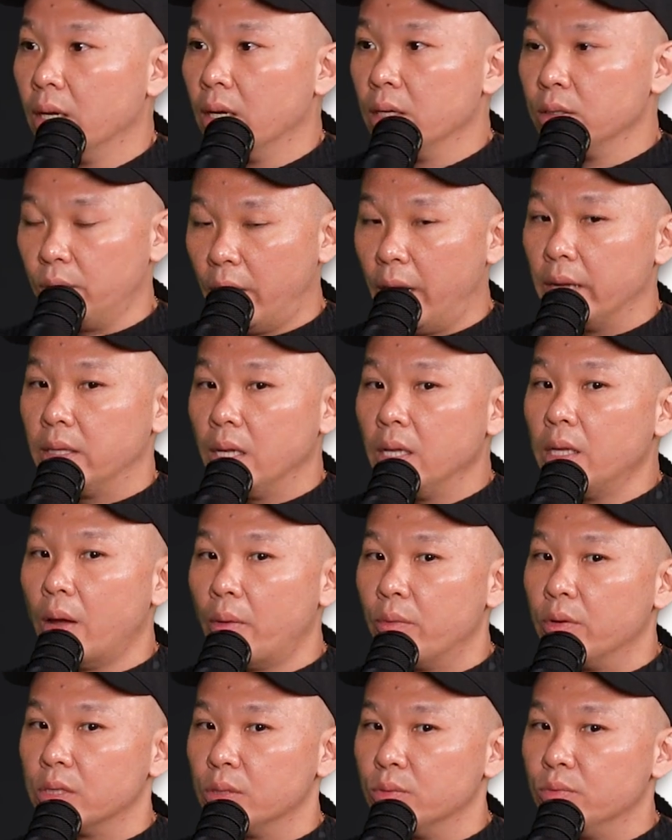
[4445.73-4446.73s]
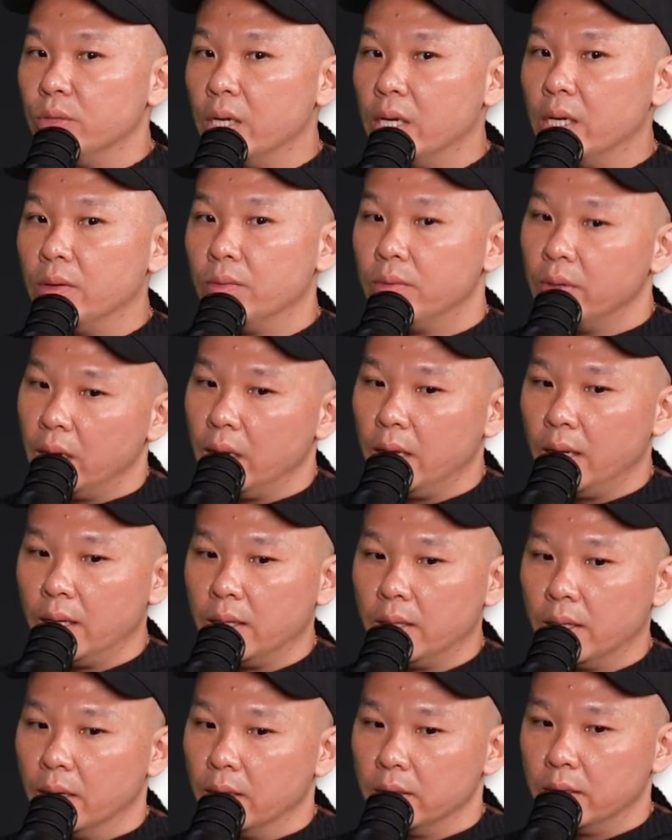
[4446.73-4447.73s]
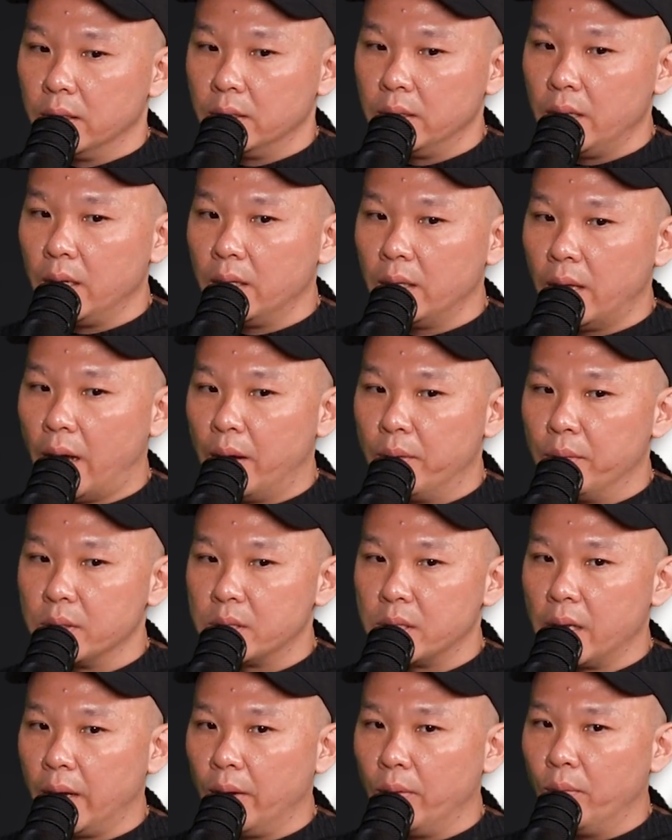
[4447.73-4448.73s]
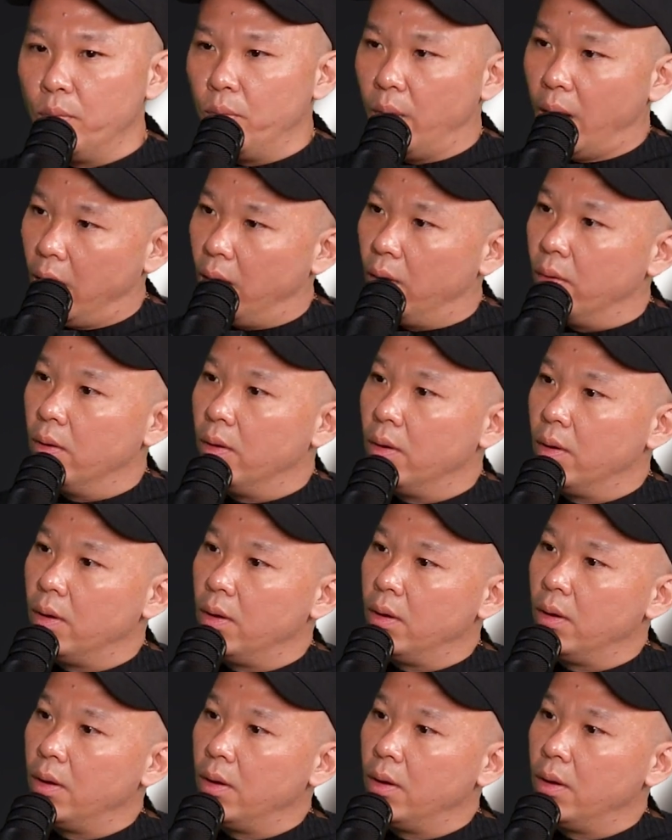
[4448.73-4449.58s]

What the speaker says: So I think that was really, really the thing that I was like, wow.